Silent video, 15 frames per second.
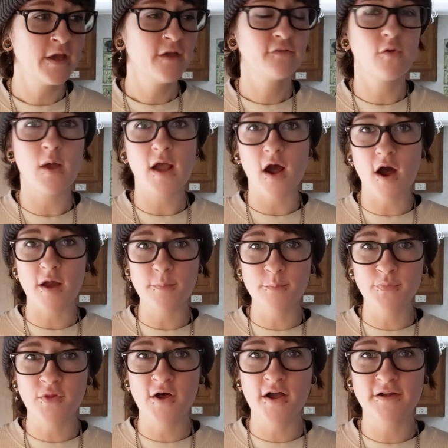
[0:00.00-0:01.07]
so I
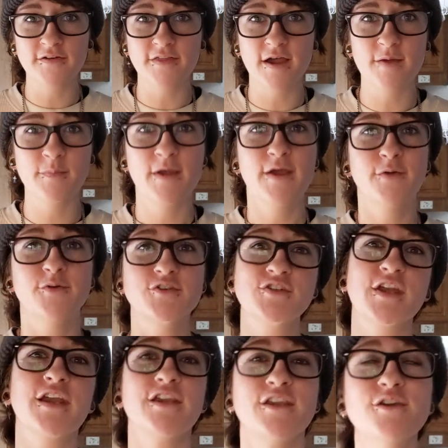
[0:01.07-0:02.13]
unblocked them, which is
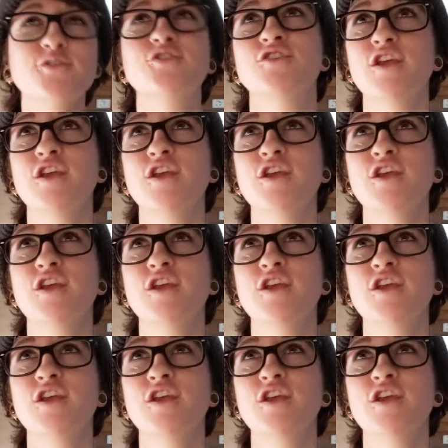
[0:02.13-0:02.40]
like a huge